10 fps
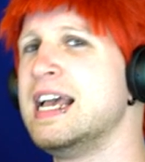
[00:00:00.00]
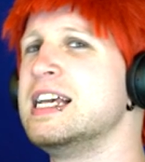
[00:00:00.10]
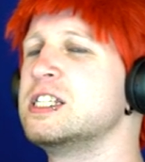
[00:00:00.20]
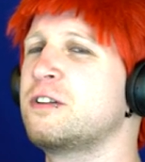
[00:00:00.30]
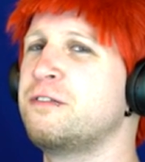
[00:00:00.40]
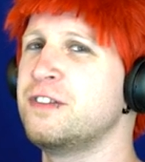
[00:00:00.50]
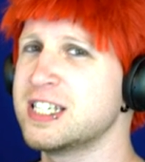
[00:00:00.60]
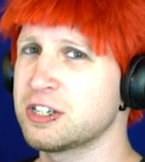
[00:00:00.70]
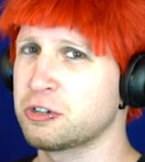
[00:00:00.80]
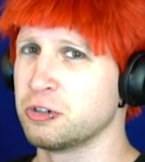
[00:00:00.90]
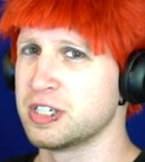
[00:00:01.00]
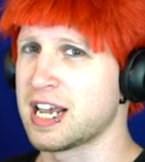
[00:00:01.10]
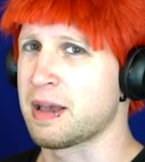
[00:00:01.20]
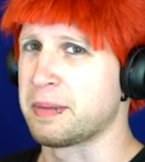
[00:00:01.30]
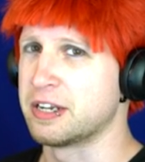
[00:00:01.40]
is physical
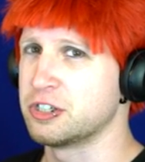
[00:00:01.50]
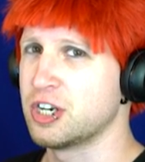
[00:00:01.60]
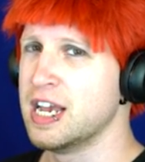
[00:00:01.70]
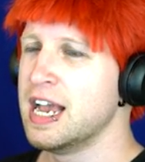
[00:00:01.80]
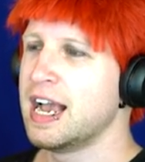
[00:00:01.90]
damage